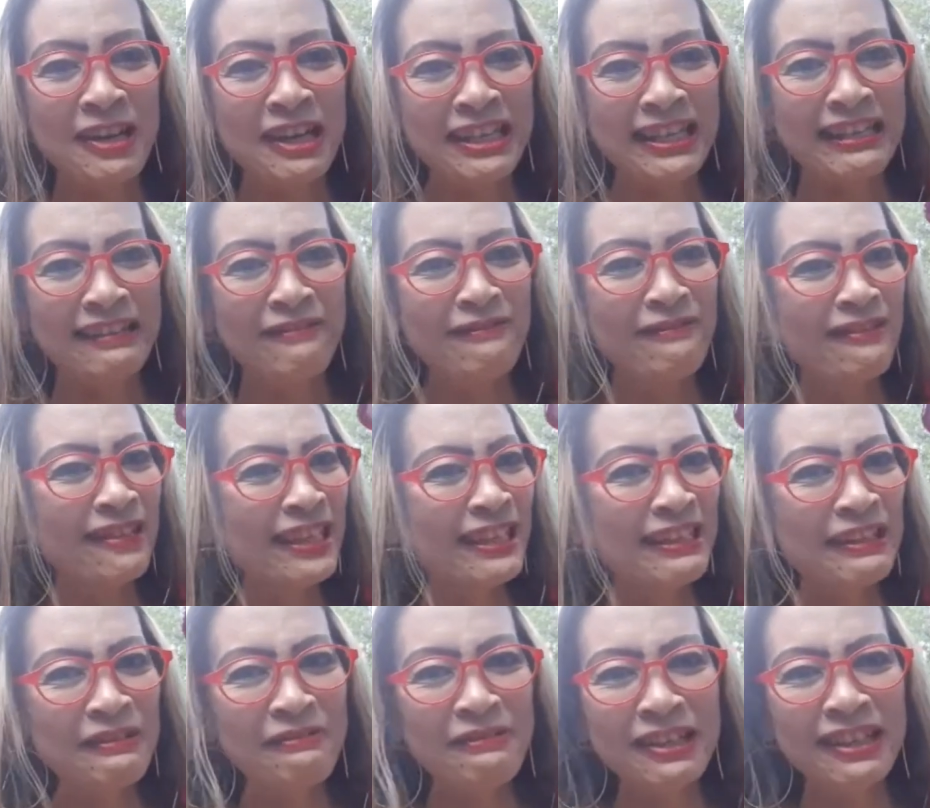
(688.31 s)
ready
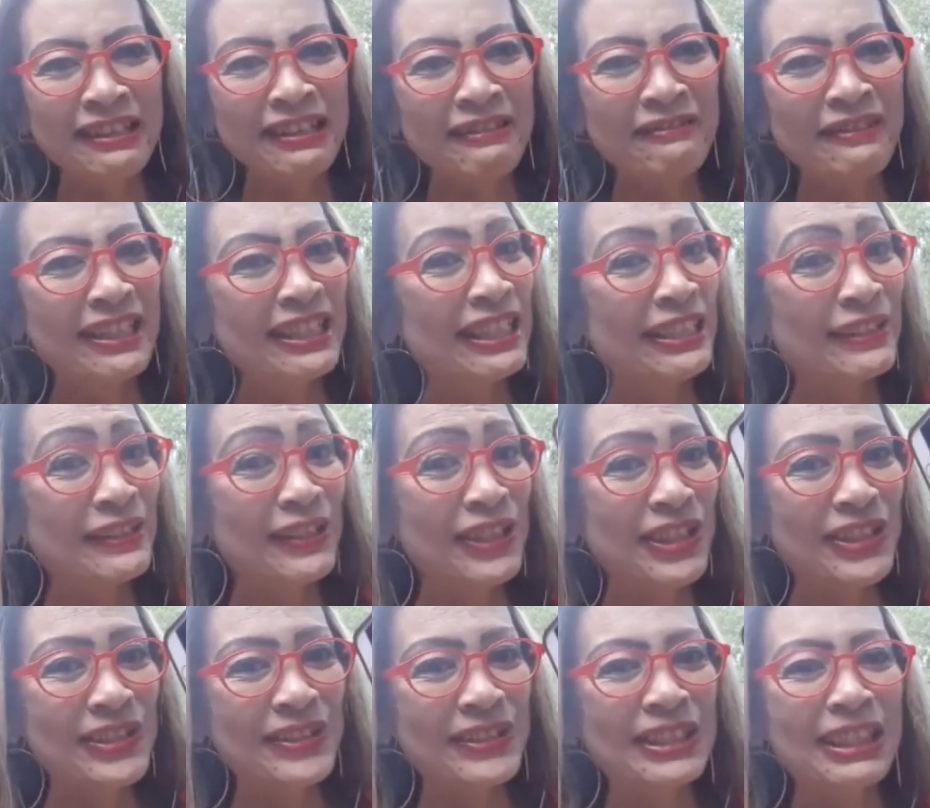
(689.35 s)
ready ready ready to
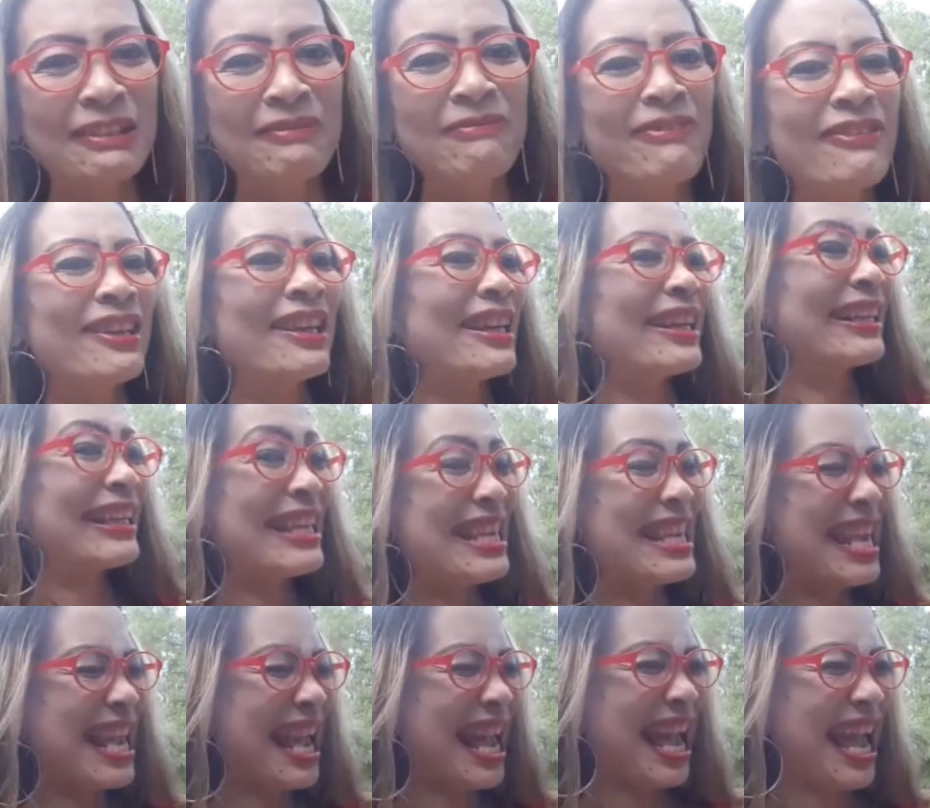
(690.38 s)
shoot and vlog
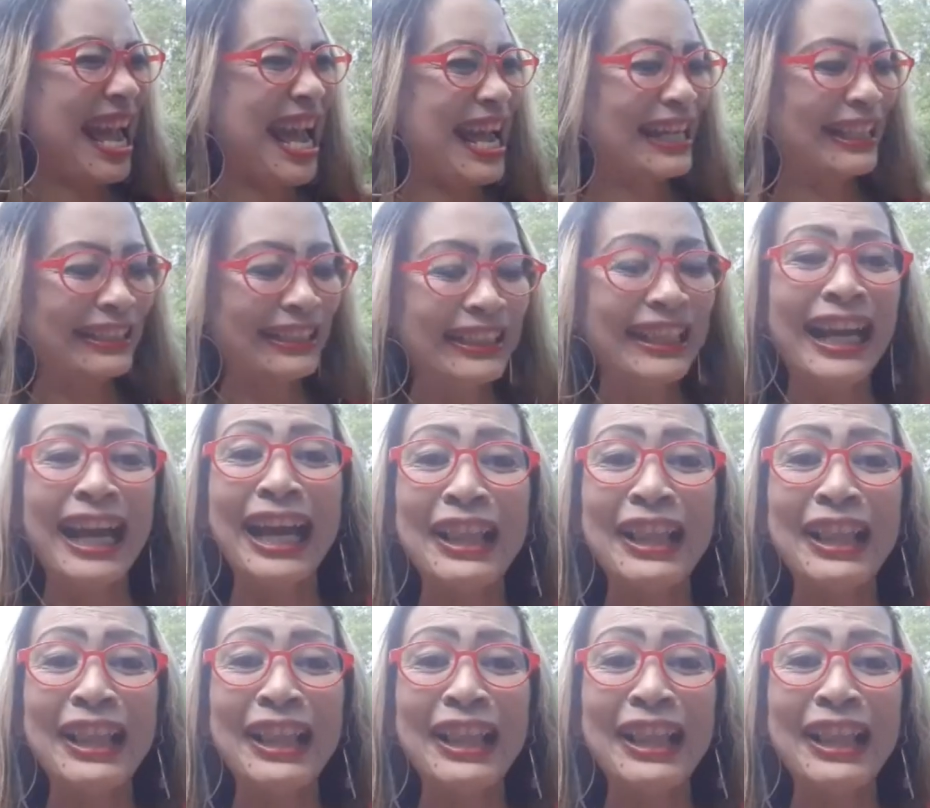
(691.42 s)
yeah